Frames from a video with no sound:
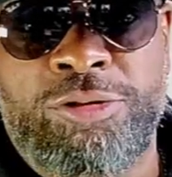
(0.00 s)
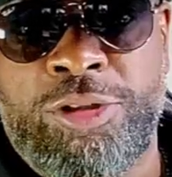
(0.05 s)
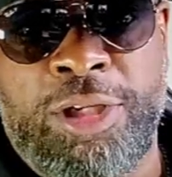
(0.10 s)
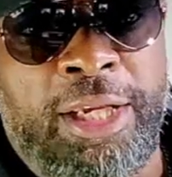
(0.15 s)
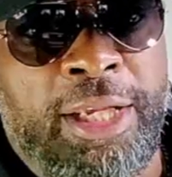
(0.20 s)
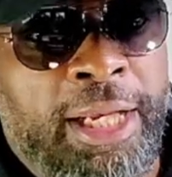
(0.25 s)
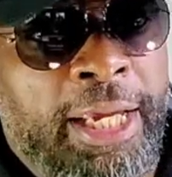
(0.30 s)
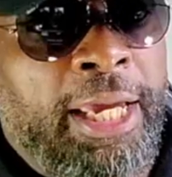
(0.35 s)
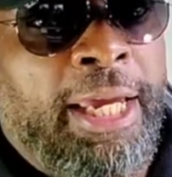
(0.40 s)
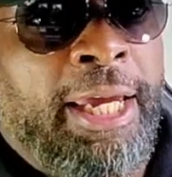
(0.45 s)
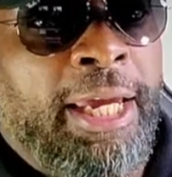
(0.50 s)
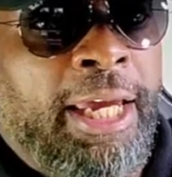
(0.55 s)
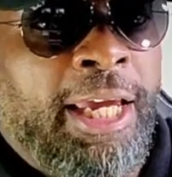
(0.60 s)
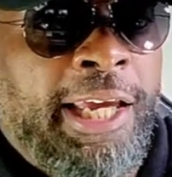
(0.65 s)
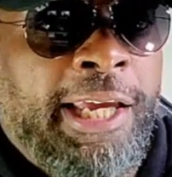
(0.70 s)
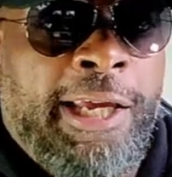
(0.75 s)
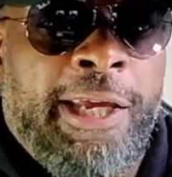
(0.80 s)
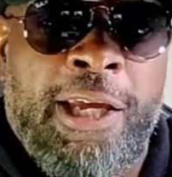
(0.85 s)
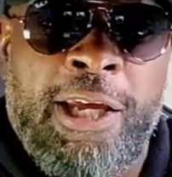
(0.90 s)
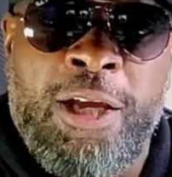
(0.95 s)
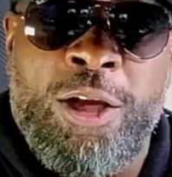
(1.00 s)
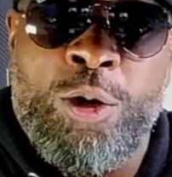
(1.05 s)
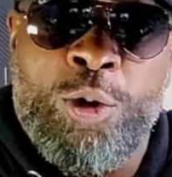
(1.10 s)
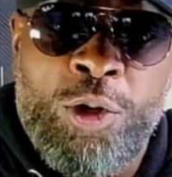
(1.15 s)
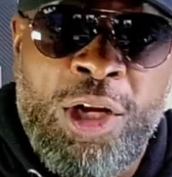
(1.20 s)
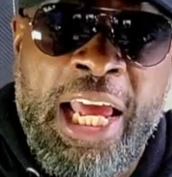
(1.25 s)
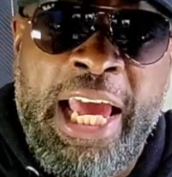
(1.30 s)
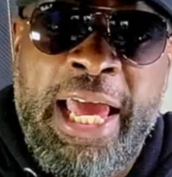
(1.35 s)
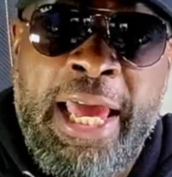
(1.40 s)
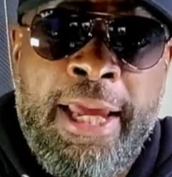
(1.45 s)
saying,
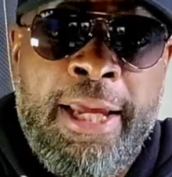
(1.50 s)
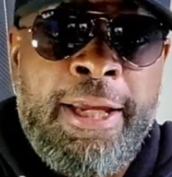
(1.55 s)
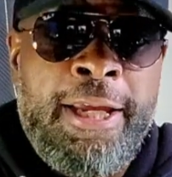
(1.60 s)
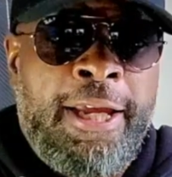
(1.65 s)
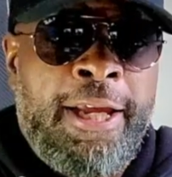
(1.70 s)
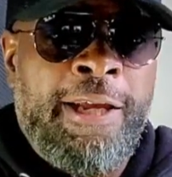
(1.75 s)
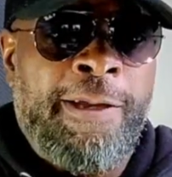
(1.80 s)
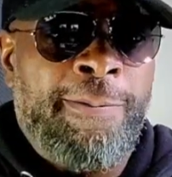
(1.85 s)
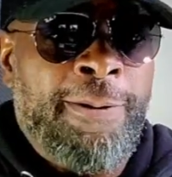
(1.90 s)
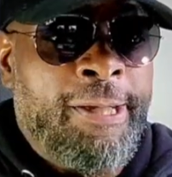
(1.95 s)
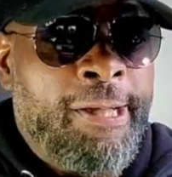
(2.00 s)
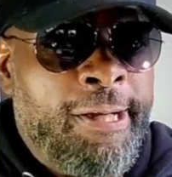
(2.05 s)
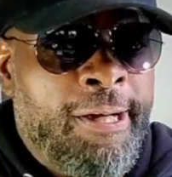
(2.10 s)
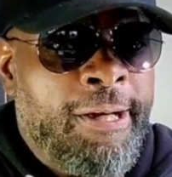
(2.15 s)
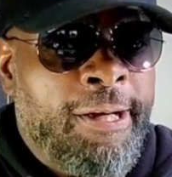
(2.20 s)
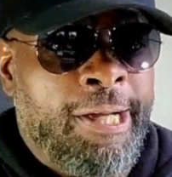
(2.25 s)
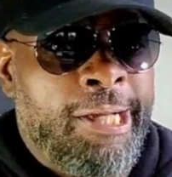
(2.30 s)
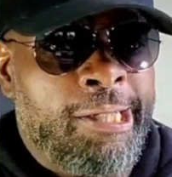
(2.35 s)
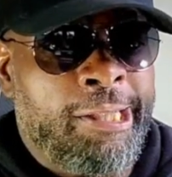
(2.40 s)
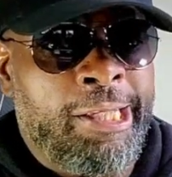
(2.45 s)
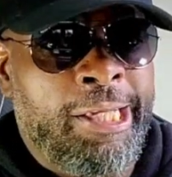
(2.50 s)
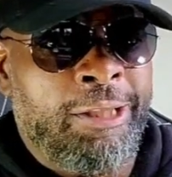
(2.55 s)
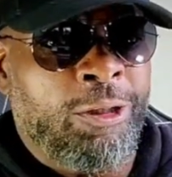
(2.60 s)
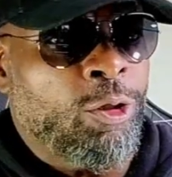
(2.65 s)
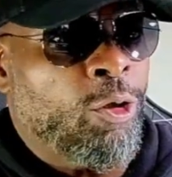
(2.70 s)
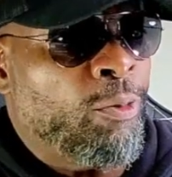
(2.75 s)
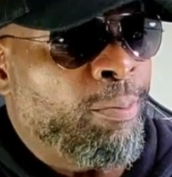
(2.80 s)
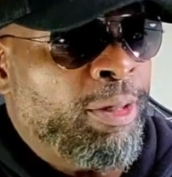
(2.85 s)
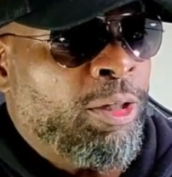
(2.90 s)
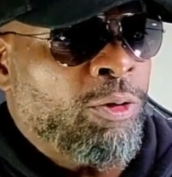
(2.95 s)
hola, I'm here. They
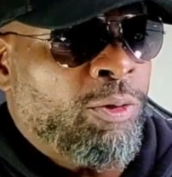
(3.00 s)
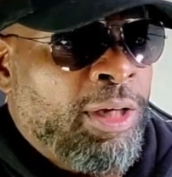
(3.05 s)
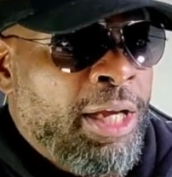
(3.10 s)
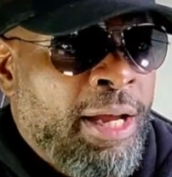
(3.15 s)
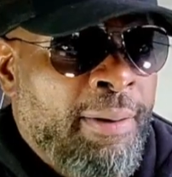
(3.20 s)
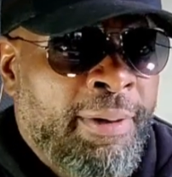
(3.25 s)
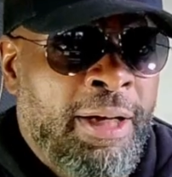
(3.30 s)
told me to come